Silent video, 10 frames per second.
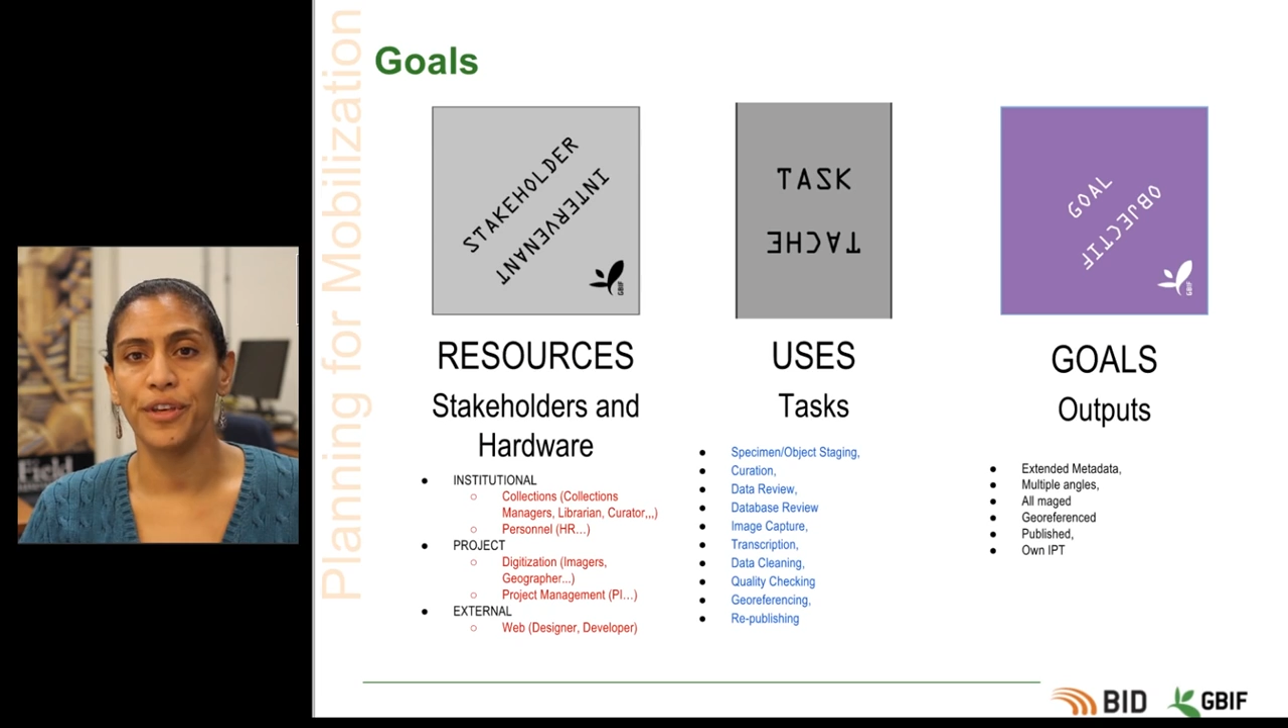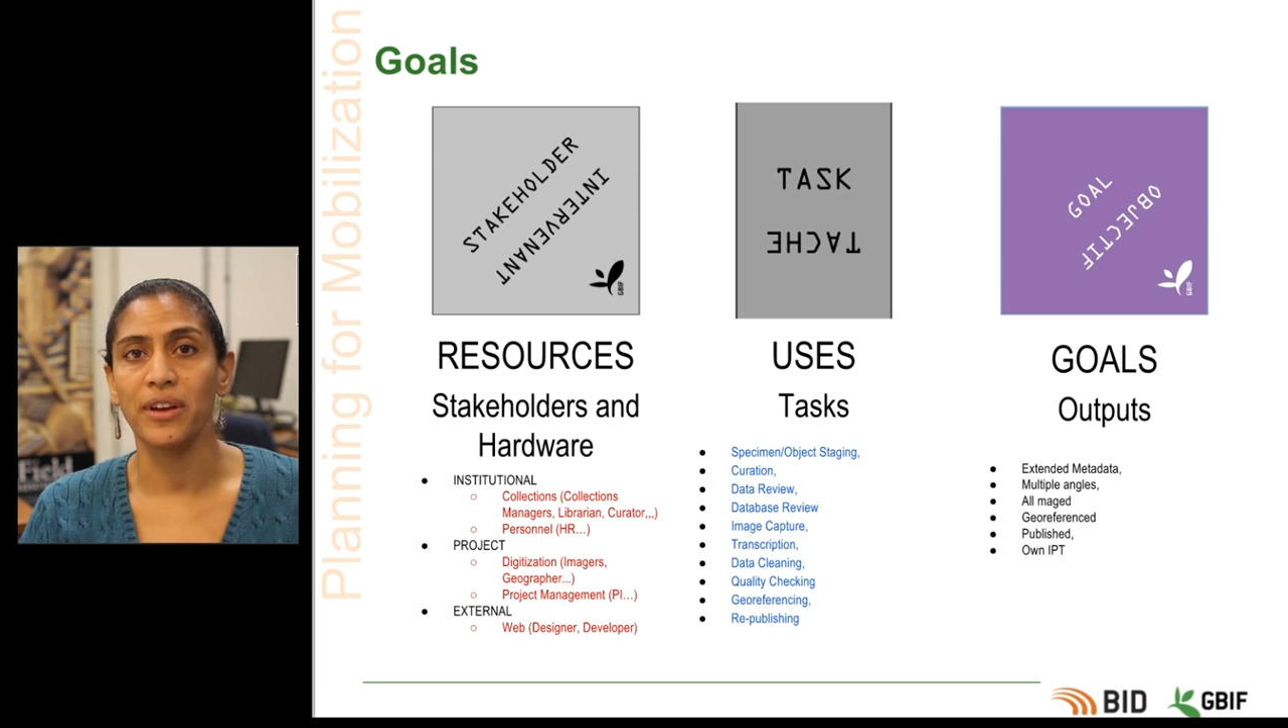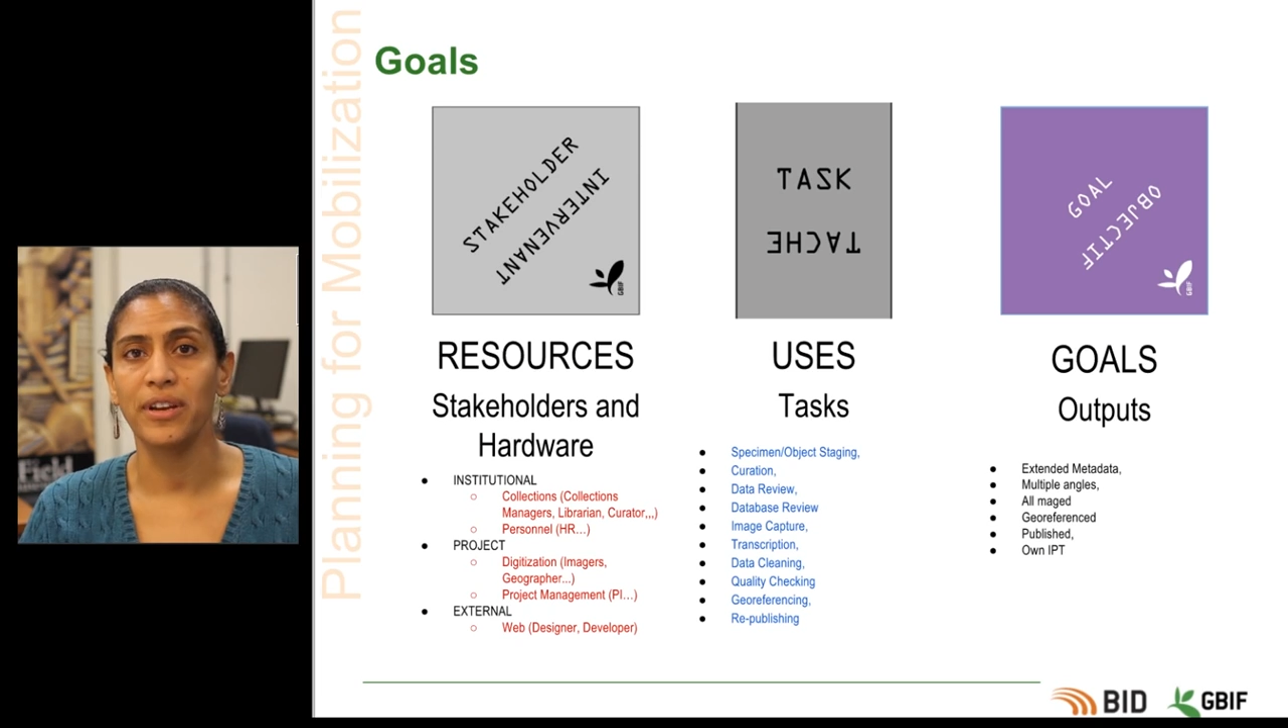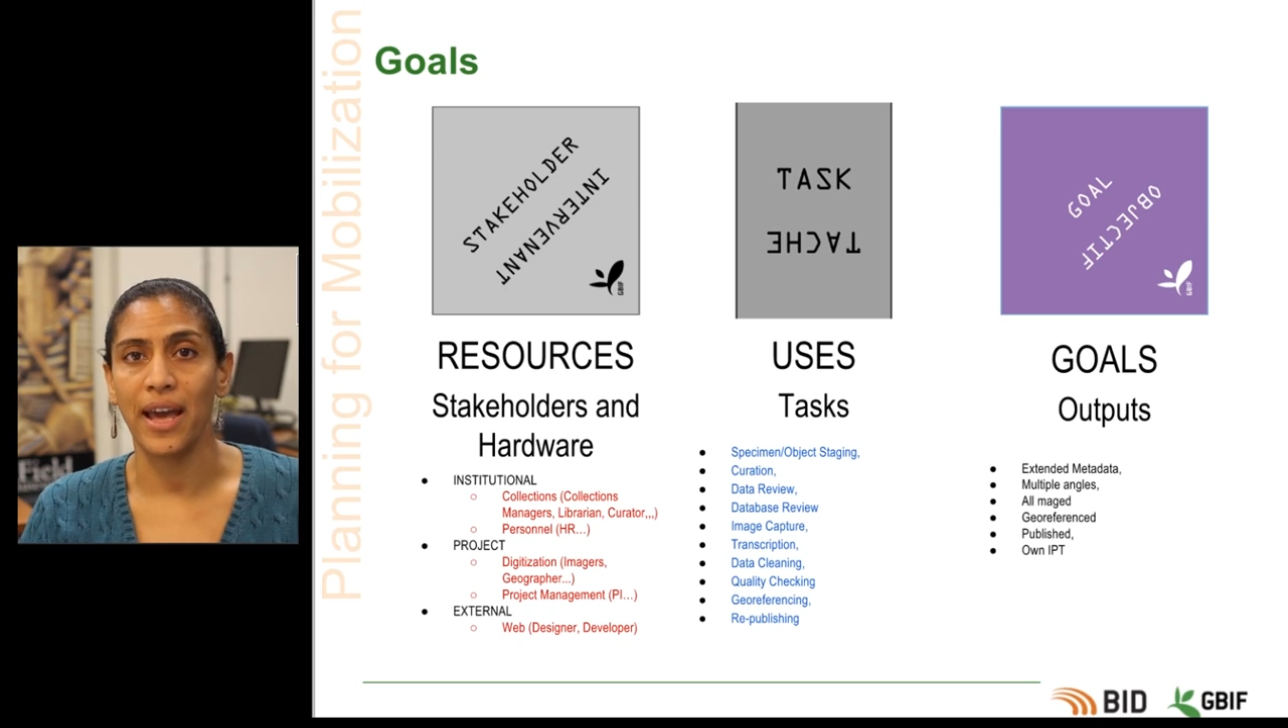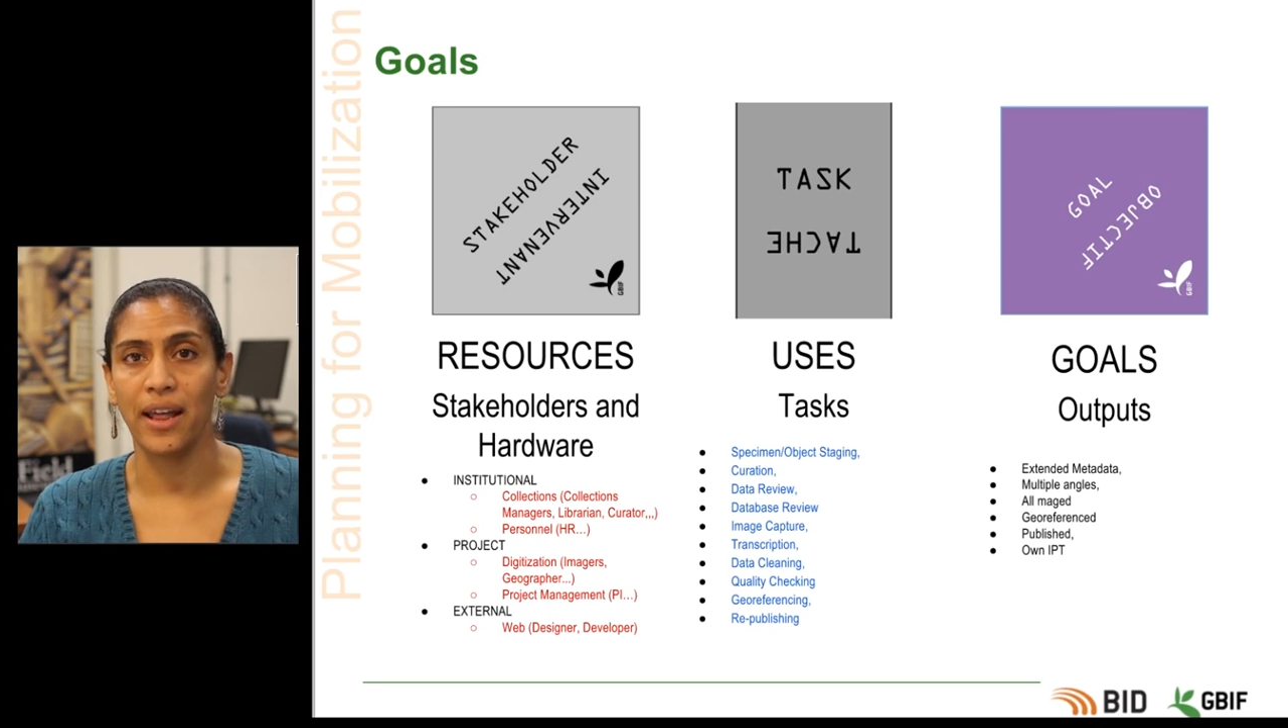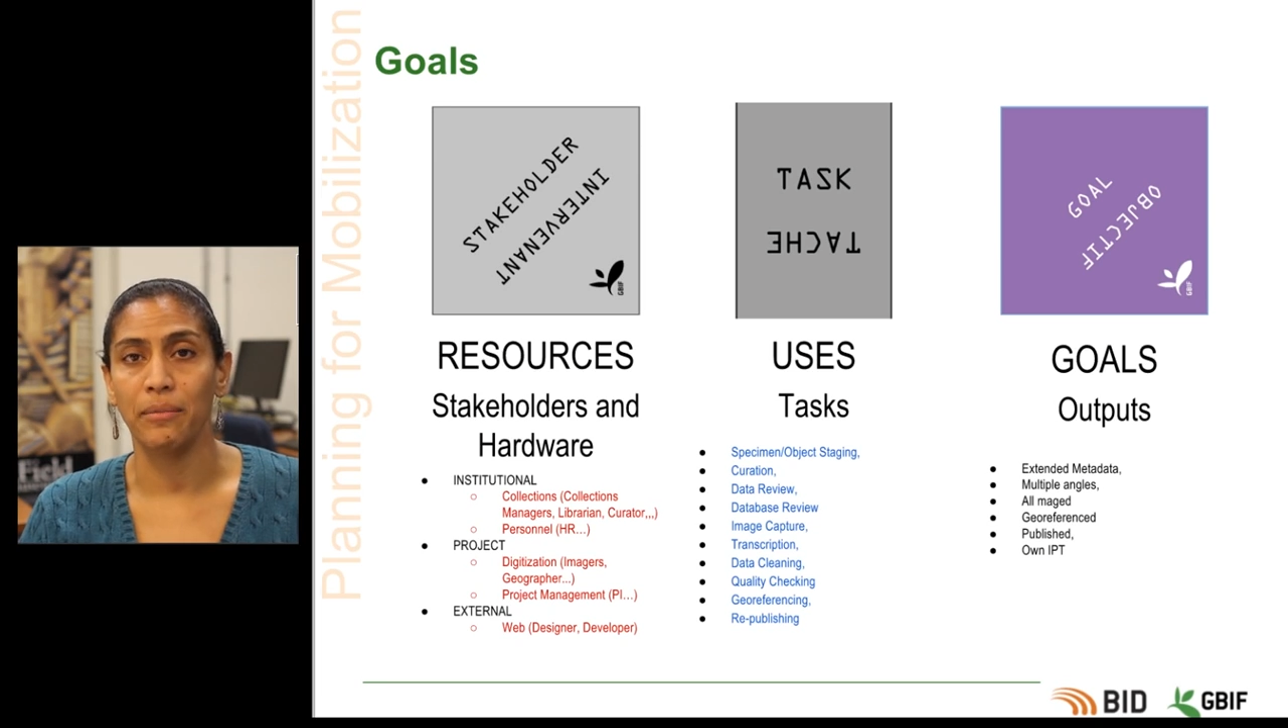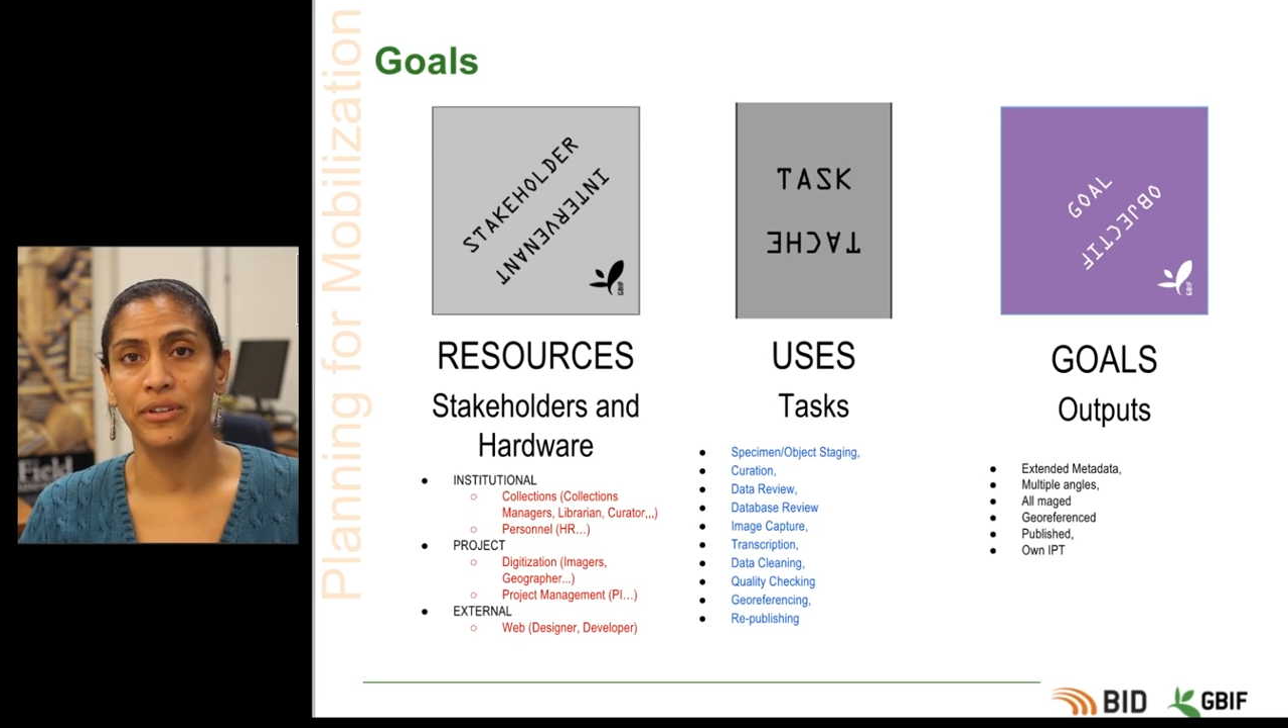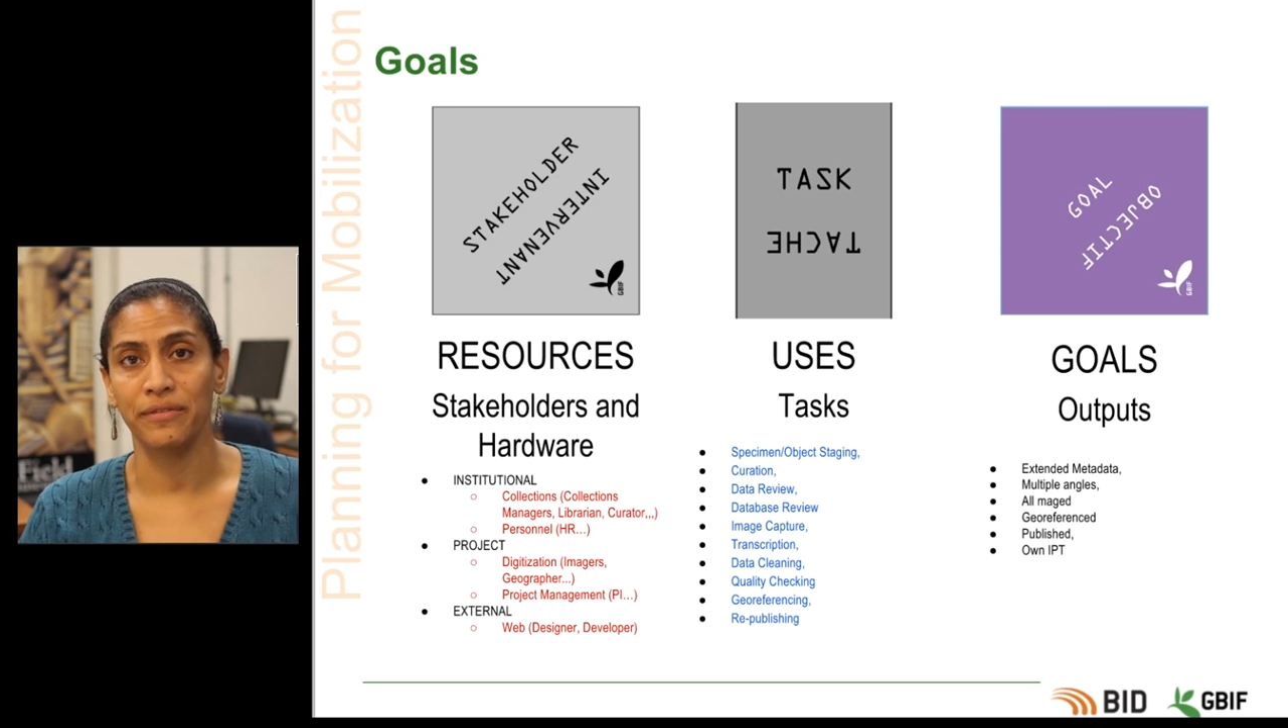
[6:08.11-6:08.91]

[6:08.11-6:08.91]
element of the